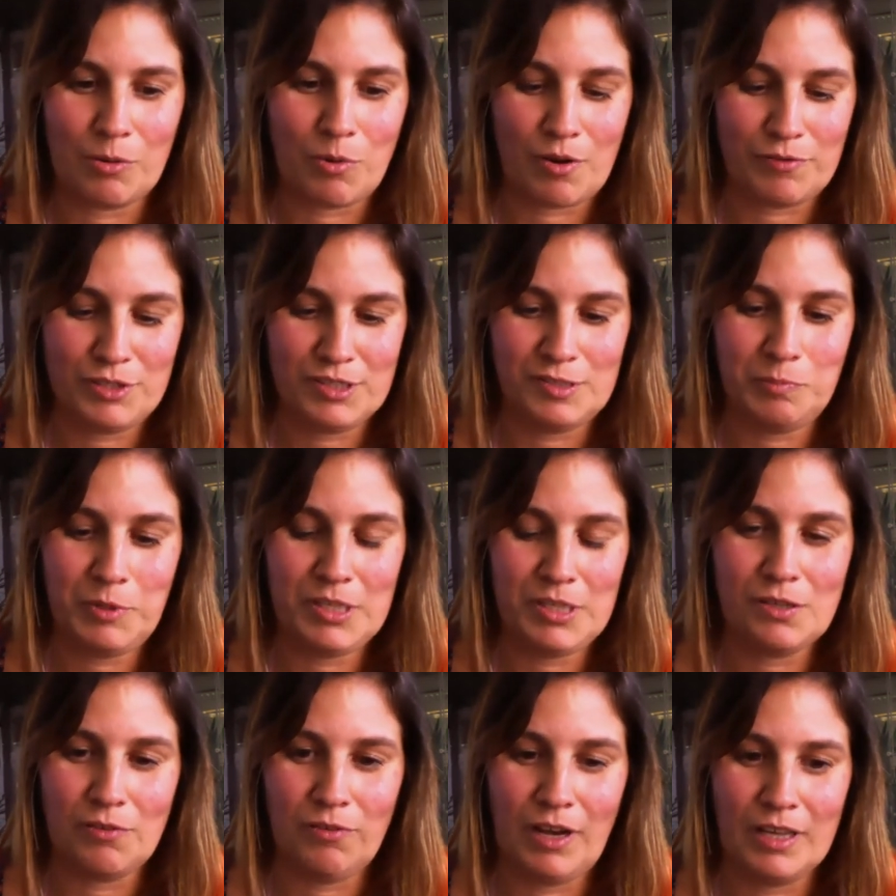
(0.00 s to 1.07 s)
of this piece
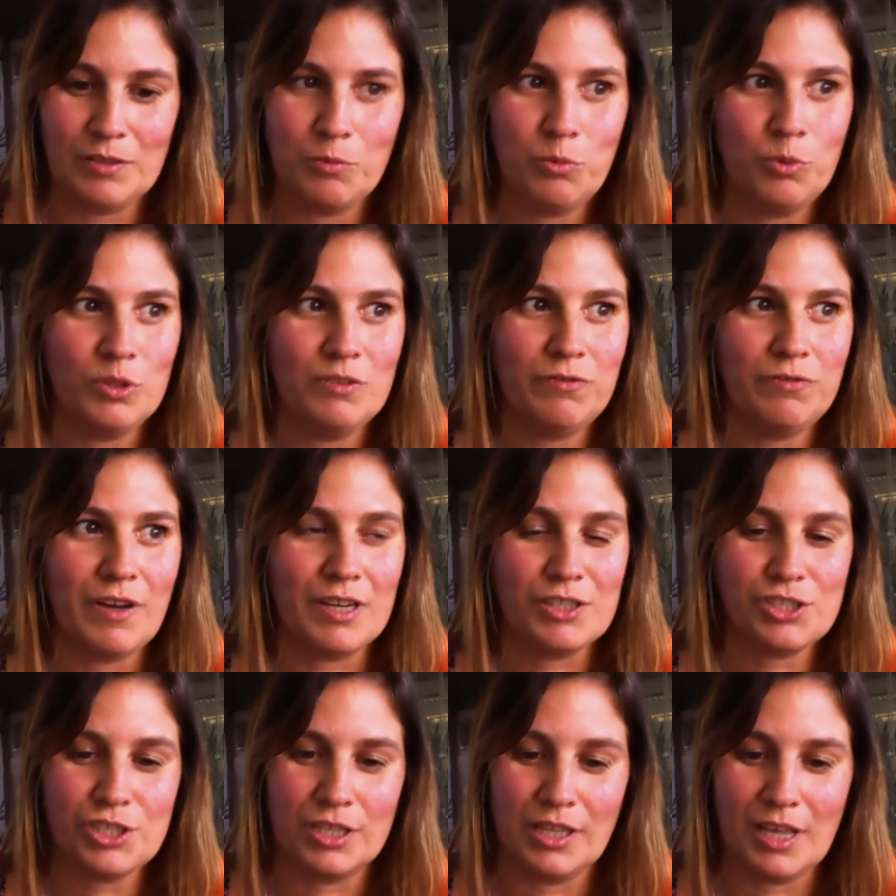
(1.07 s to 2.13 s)
of land would
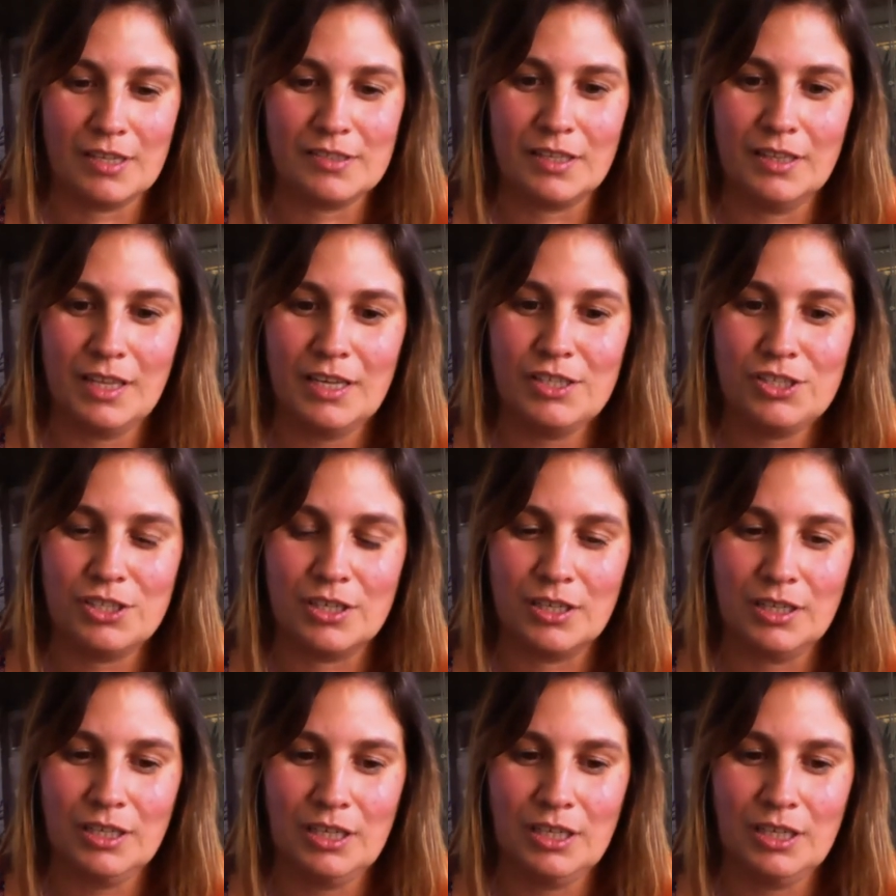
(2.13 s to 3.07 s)
function as a nature